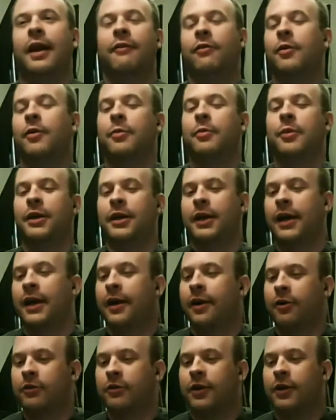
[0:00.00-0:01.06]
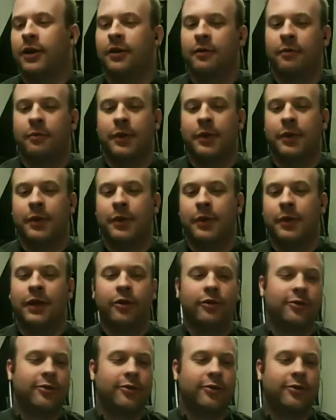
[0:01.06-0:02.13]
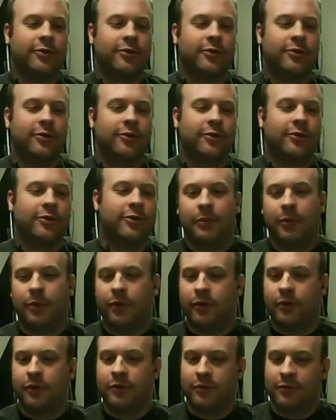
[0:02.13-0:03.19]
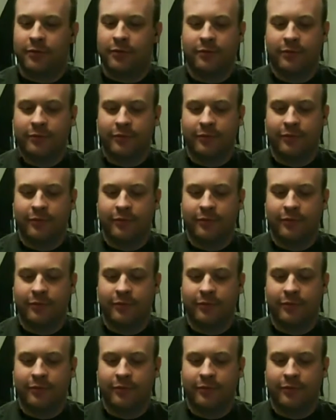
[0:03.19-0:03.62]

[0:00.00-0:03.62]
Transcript: everybody out and be good security people.